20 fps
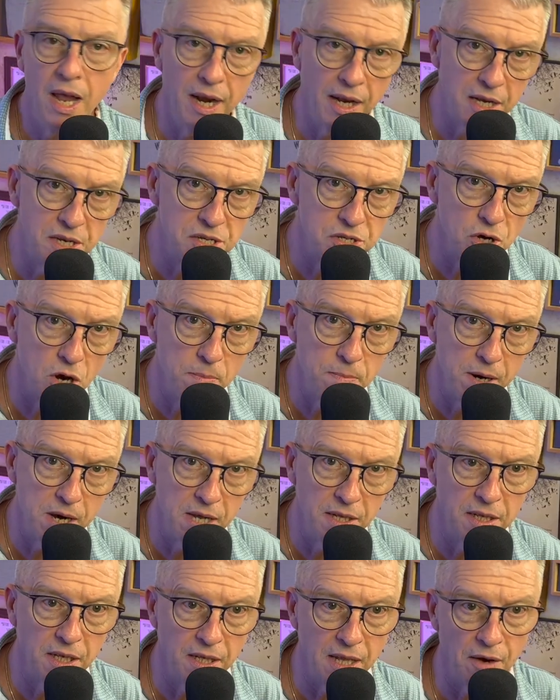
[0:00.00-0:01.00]
it can start by
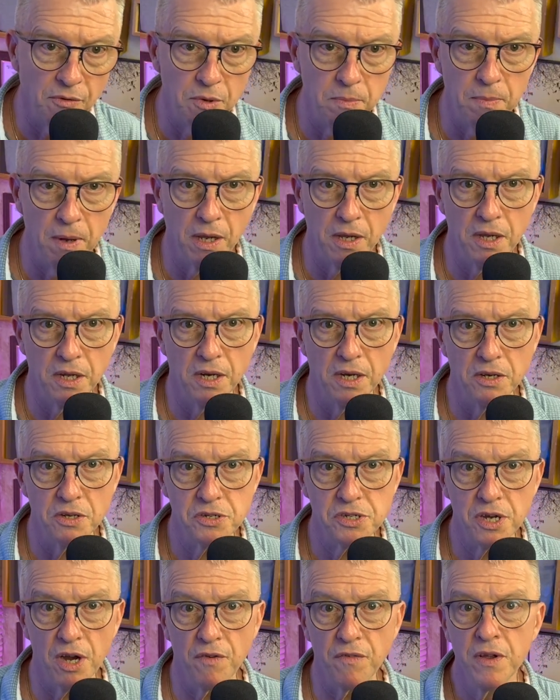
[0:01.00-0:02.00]
ending that rebellion in
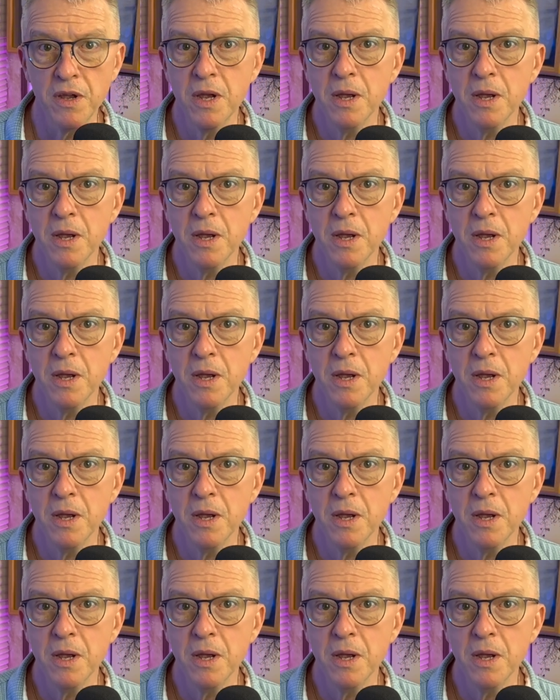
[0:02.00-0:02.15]
yourself.